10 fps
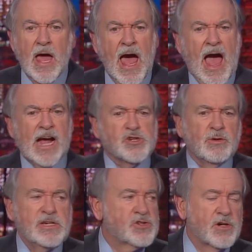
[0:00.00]

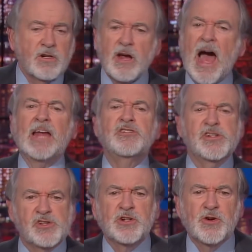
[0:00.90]
Actually, sir, I
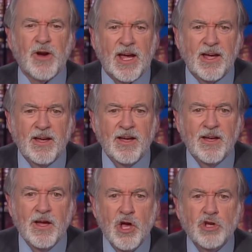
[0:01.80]
disagree.
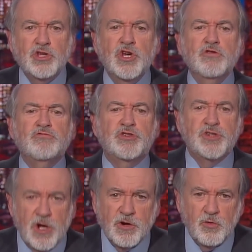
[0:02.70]
You
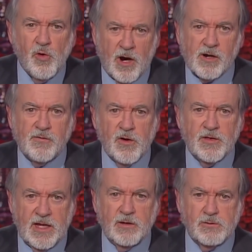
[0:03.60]
do work for
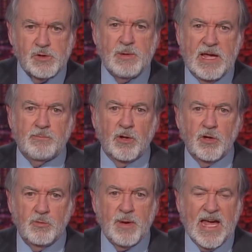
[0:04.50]
these people
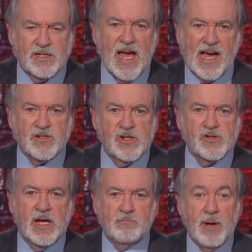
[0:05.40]
who pay
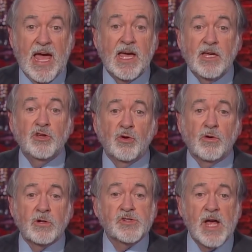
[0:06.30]
taxes and pay
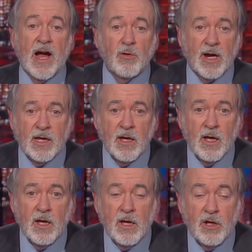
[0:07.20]
your salary.
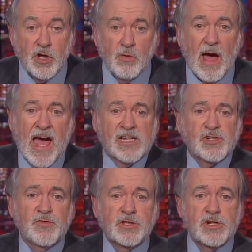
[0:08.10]
You
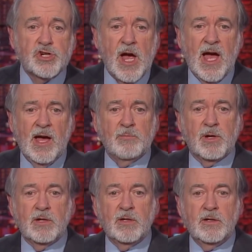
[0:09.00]
asked for the job.